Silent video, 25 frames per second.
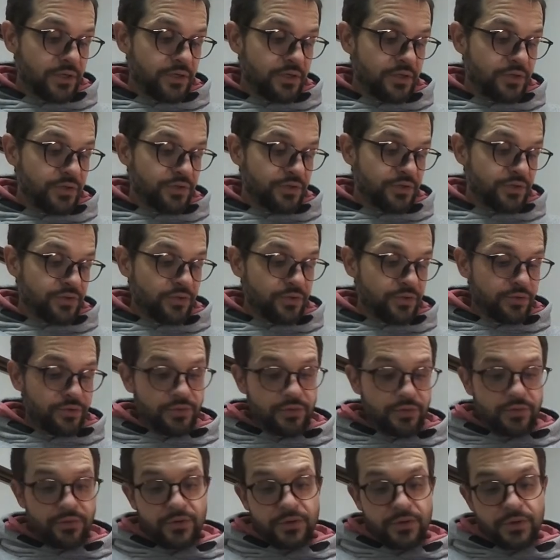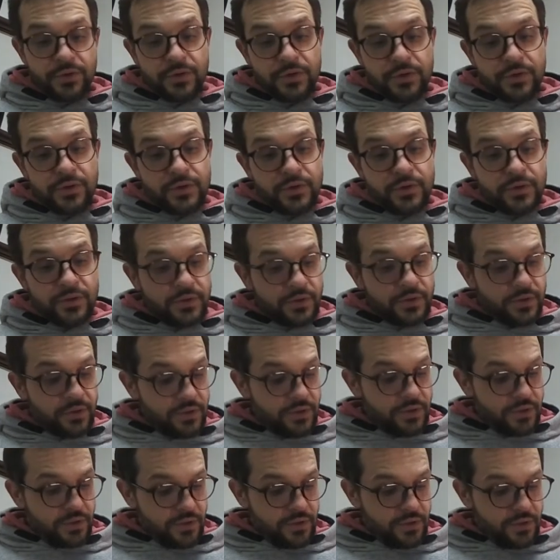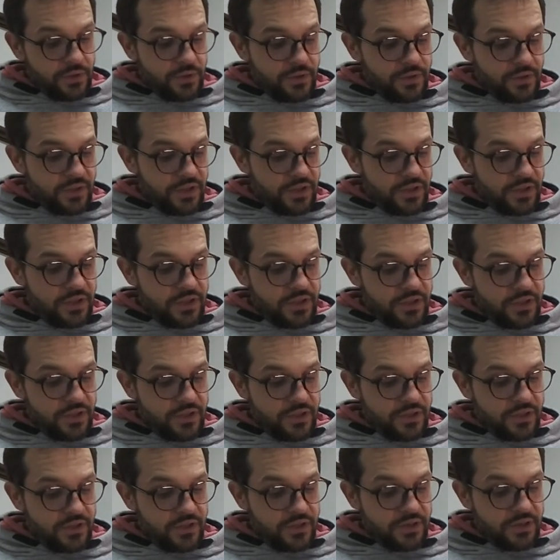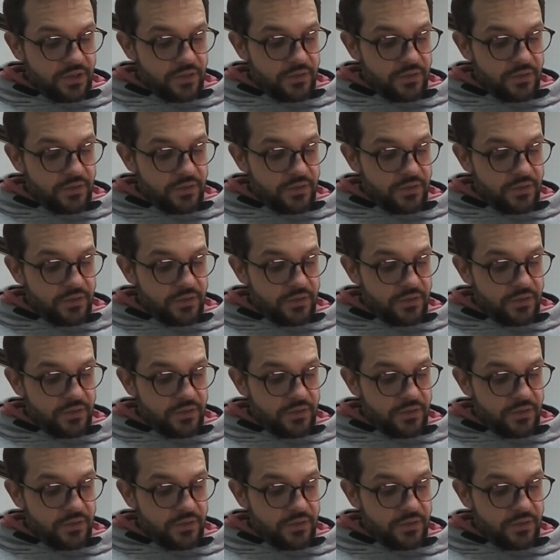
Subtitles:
So you see here it's